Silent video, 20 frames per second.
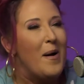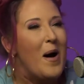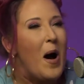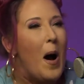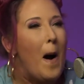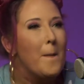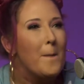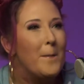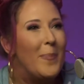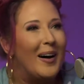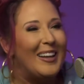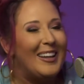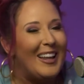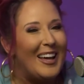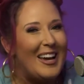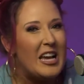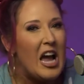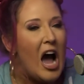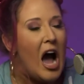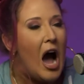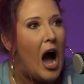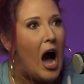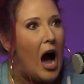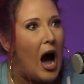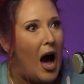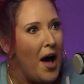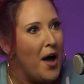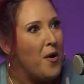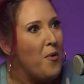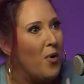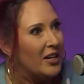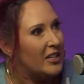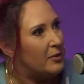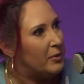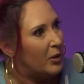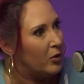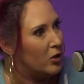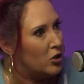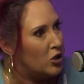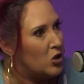But like, I want to be
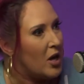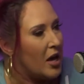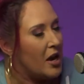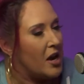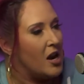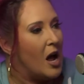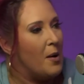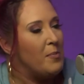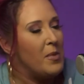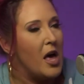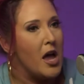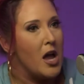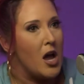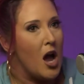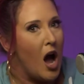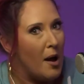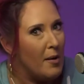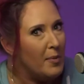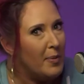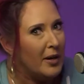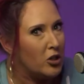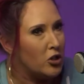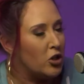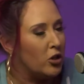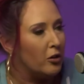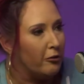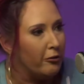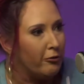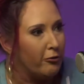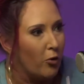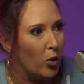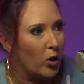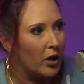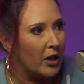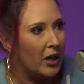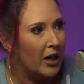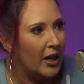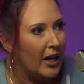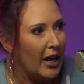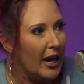able to do that. And I'm like, I'm about to turn
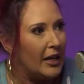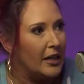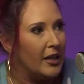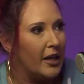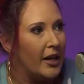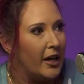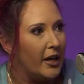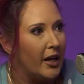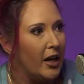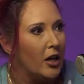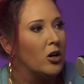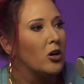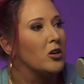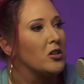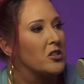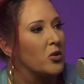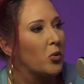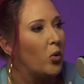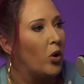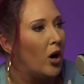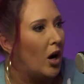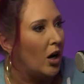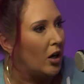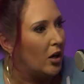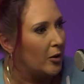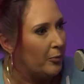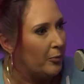40 and like, it hurts to walk.